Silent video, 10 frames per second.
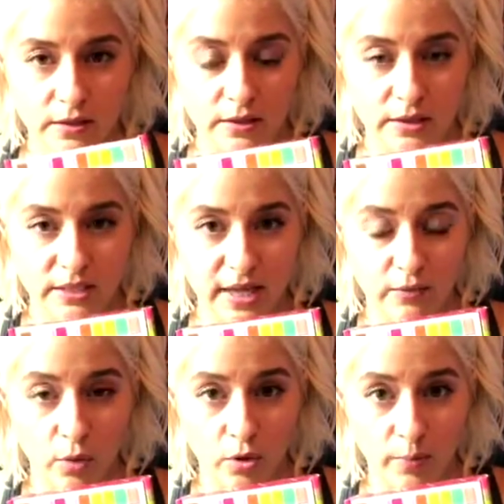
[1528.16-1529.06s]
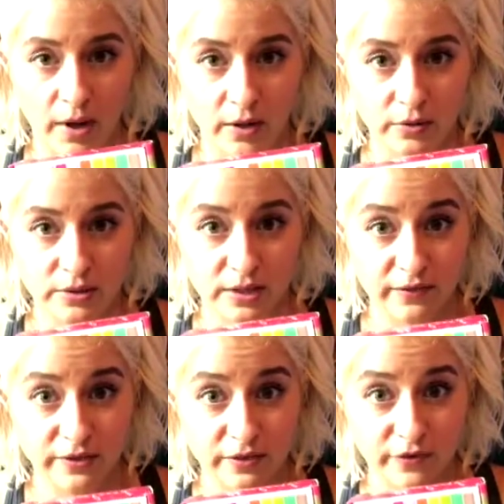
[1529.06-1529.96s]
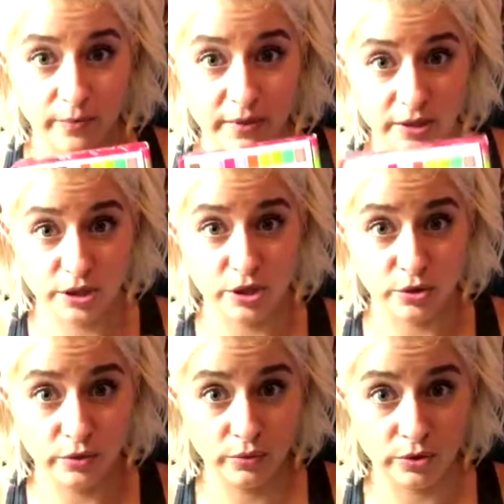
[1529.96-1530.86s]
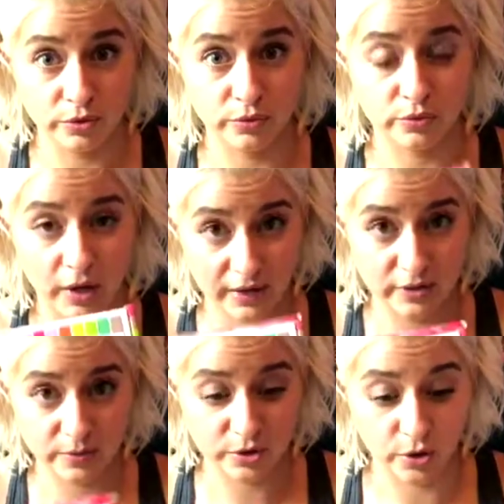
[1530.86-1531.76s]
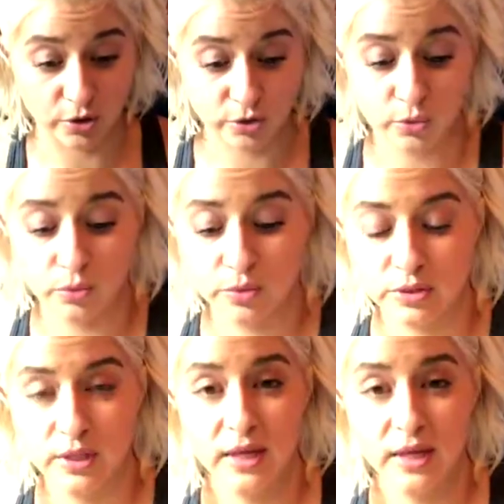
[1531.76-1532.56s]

the 10 roller bottles gifted from me to you to have some starter tools,